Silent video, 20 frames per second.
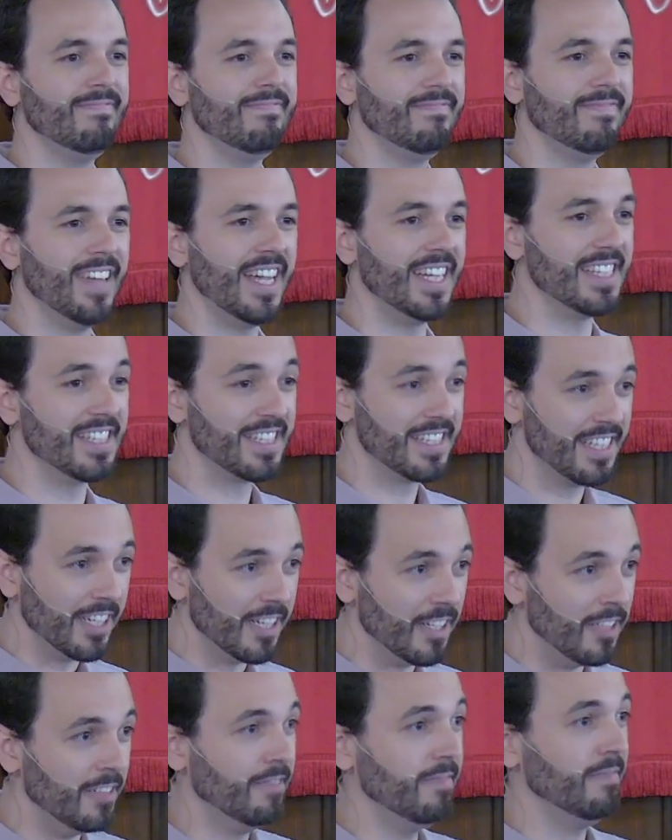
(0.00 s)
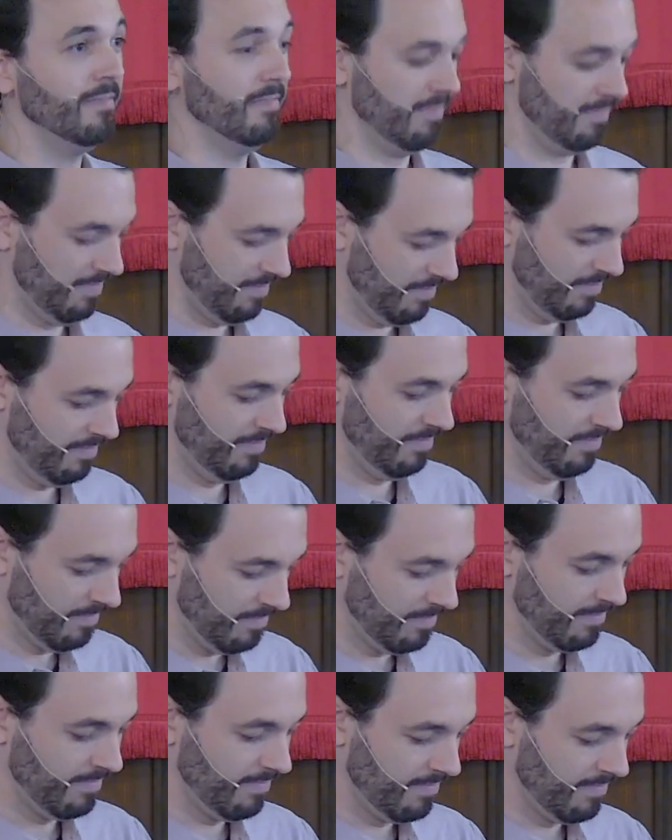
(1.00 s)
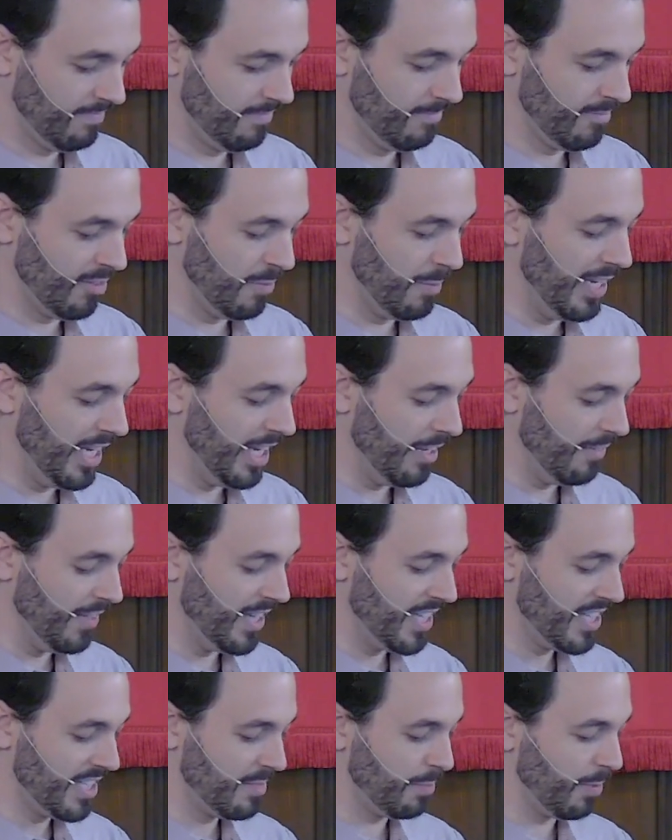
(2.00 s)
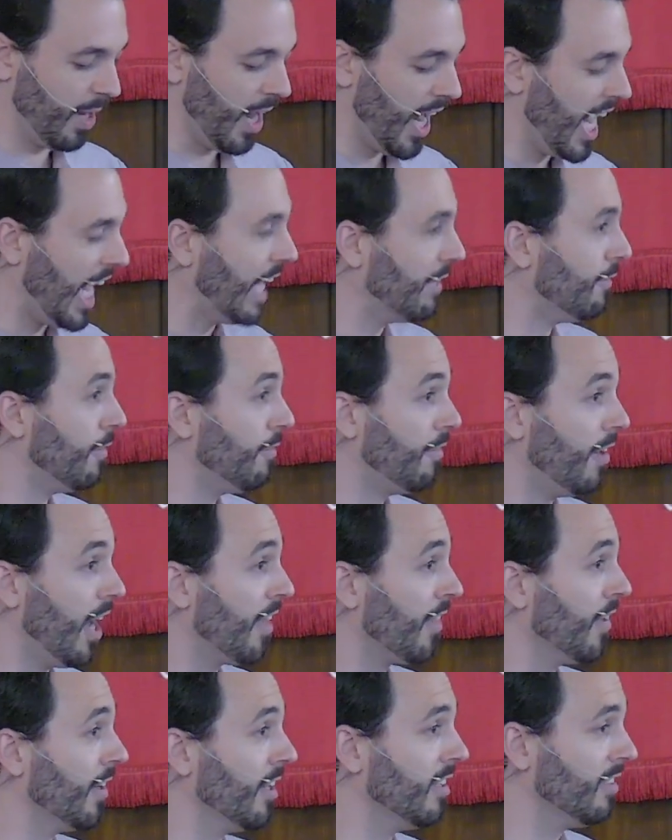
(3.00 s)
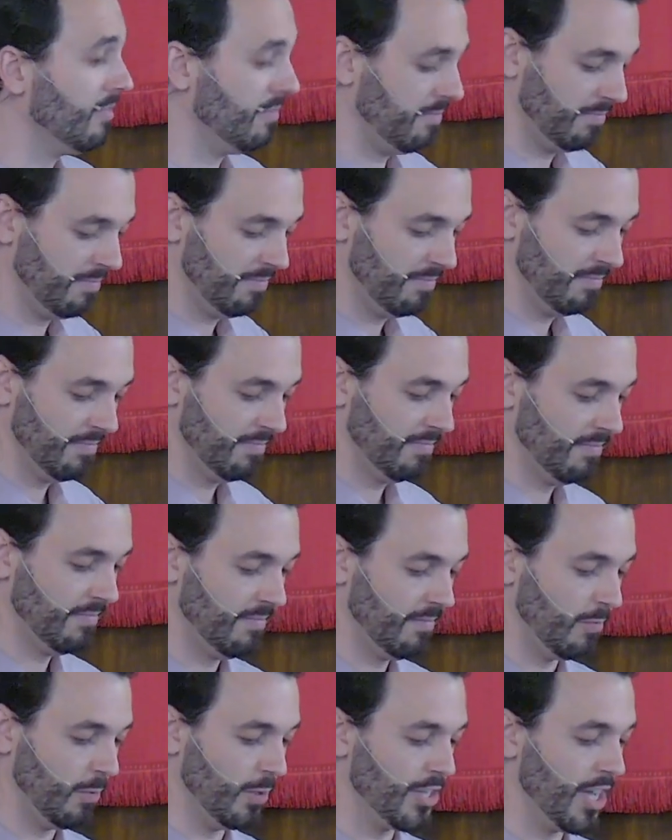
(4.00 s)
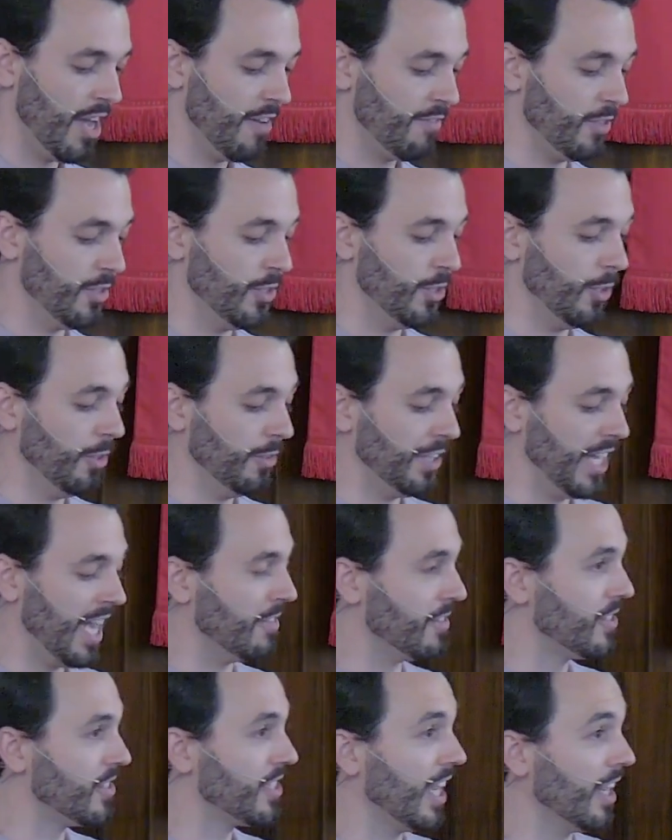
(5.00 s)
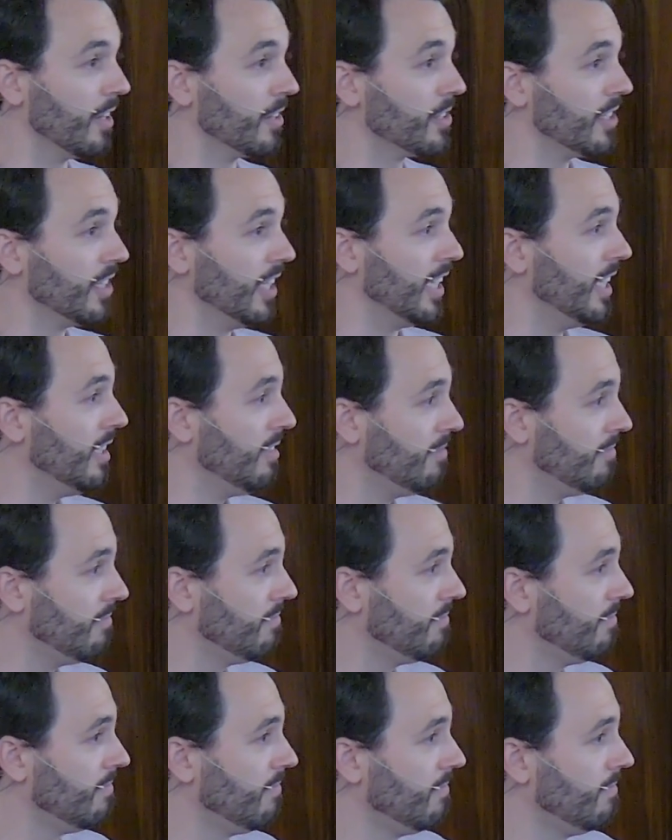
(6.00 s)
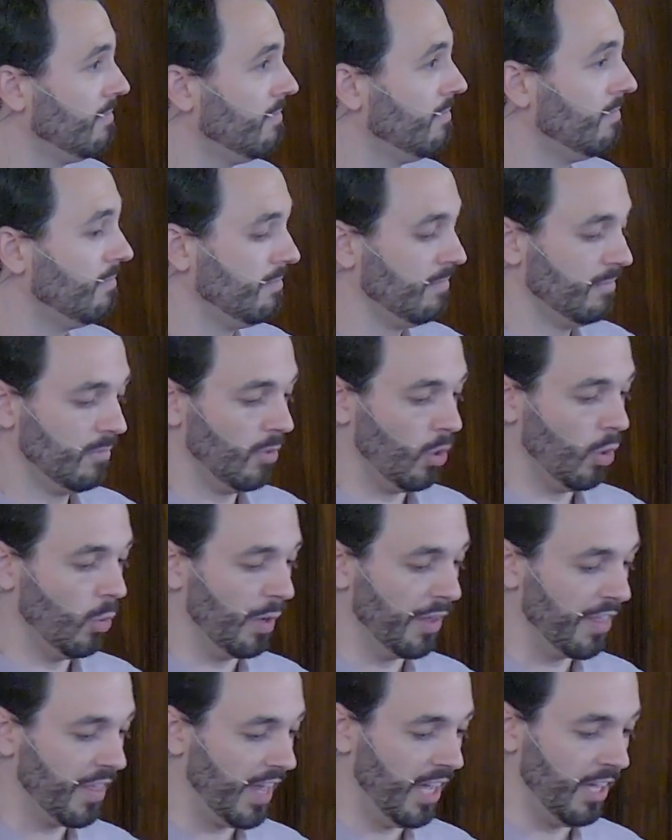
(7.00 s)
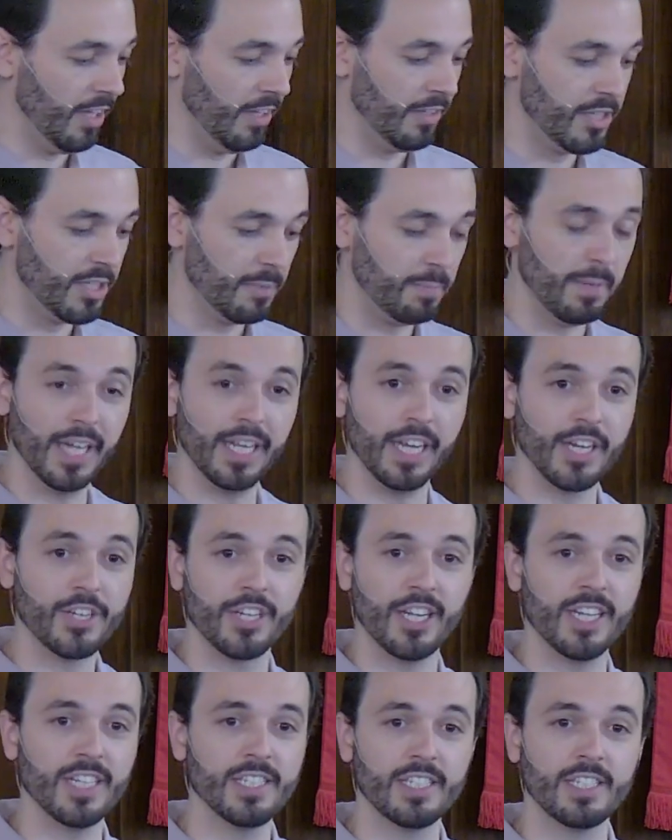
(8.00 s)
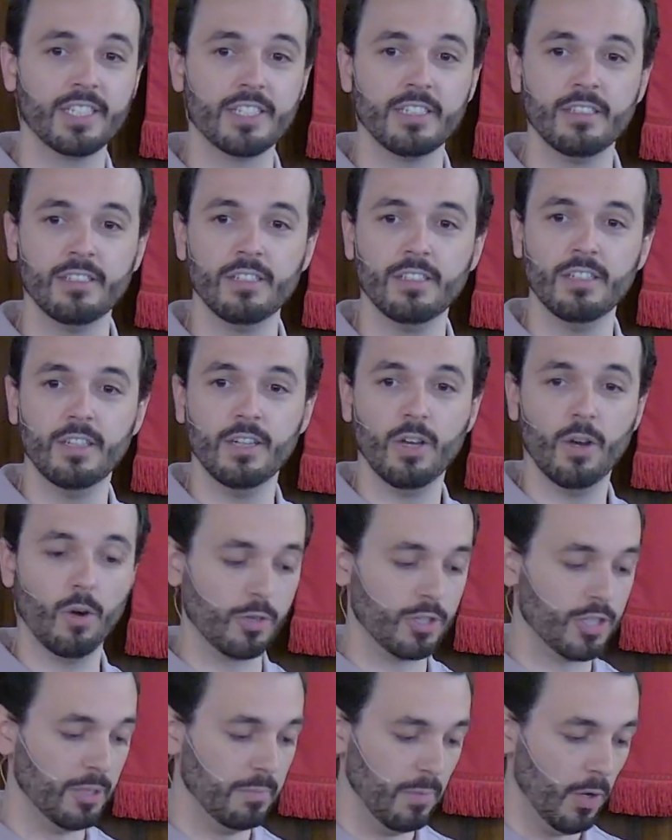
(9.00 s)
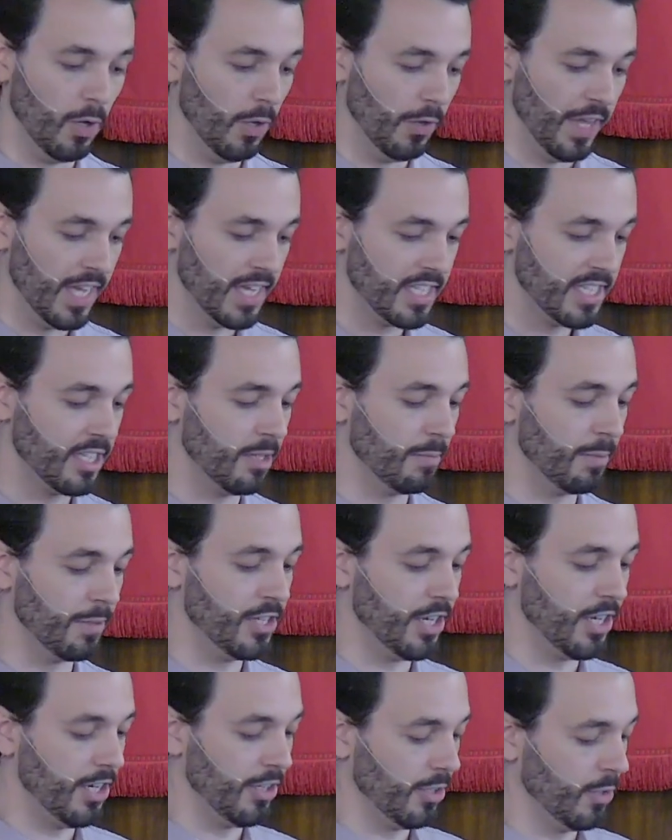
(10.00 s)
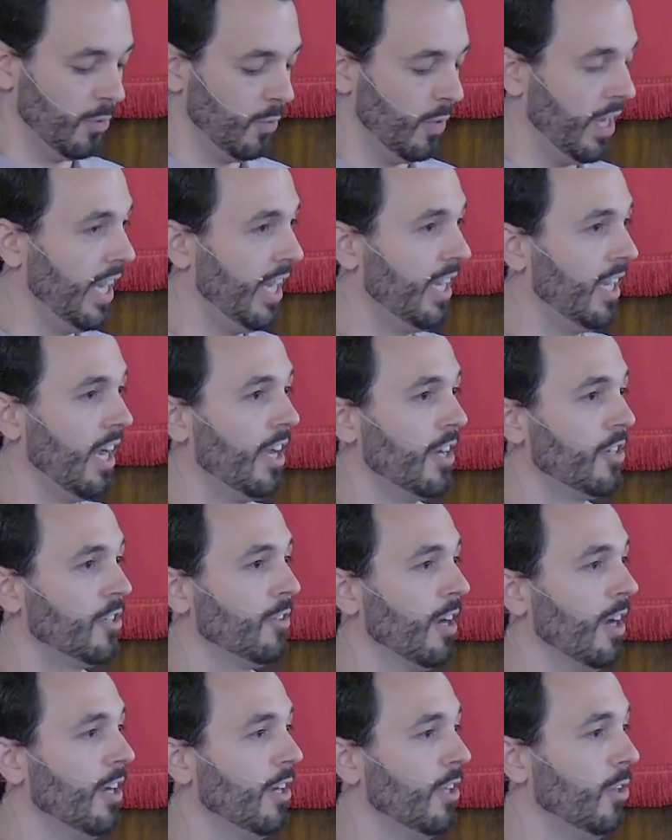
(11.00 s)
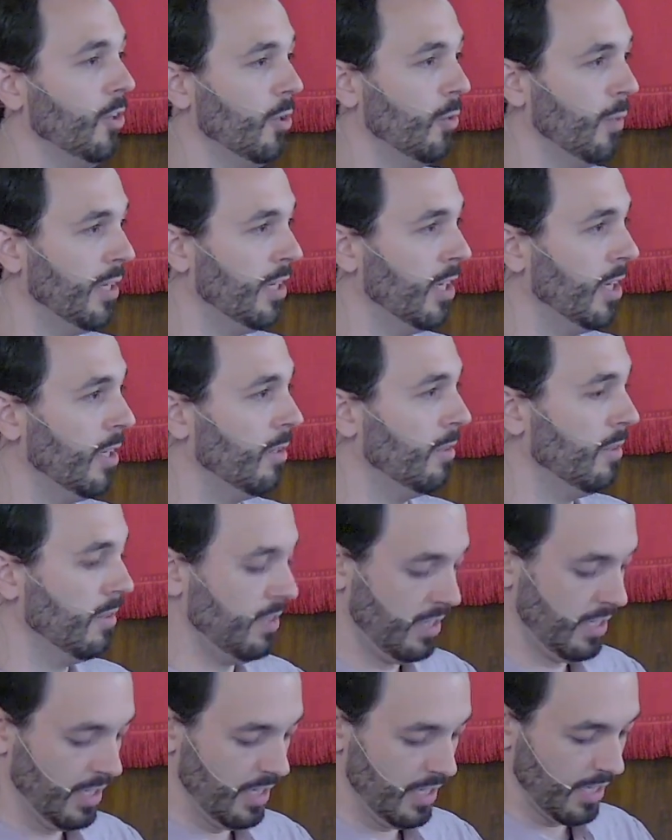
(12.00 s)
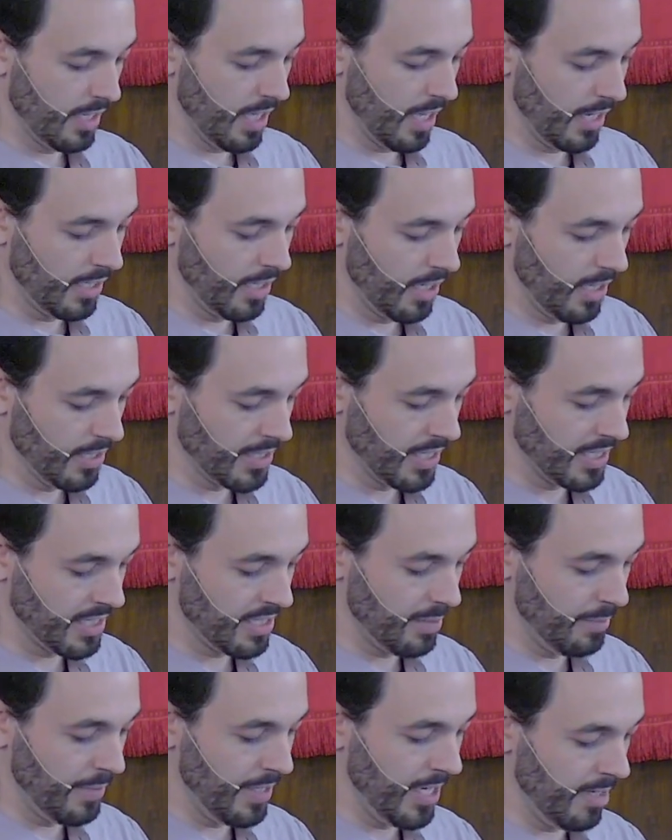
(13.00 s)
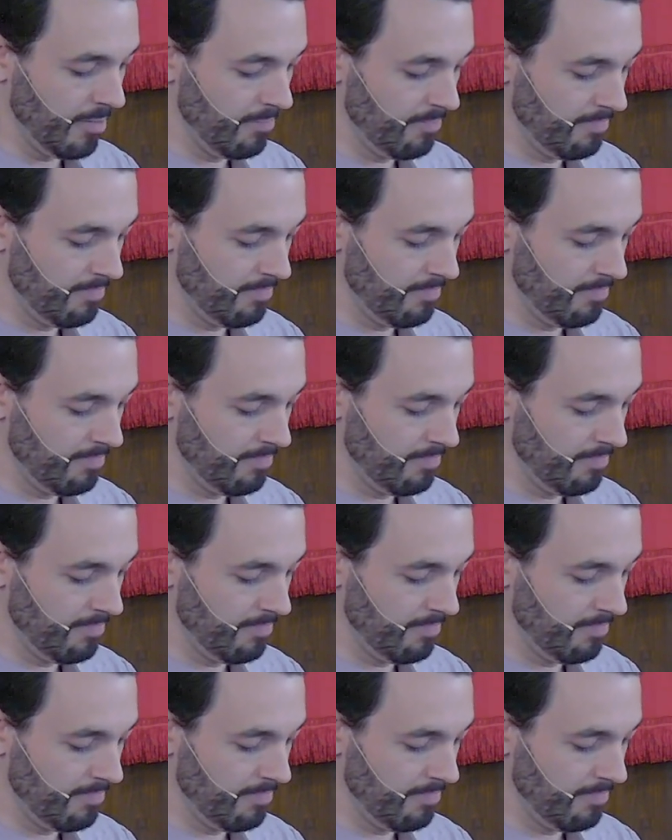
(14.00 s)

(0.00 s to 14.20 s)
And still, for many of us, pride of a father was often doled out scarcely or withheld to punish us or to mold us in a particular way contrary to who we know God calls us to be.